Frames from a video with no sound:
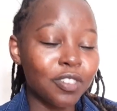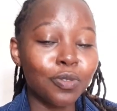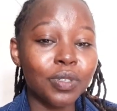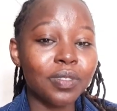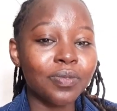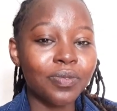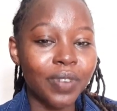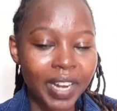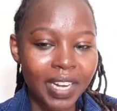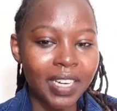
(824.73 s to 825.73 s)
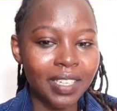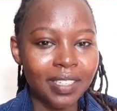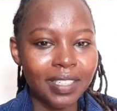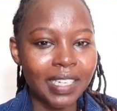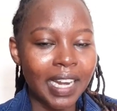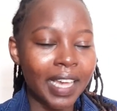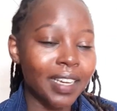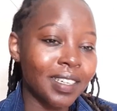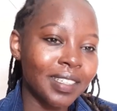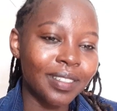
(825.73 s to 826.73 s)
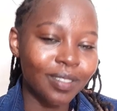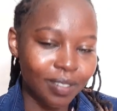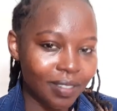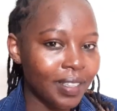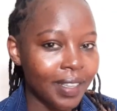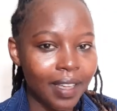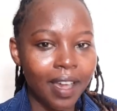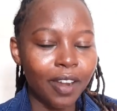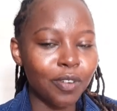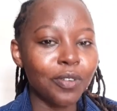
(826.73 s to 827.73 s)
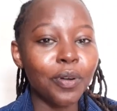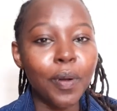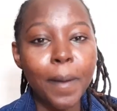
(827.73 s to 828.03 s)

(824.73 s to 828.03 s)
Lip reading: It was raining, like, I don't know.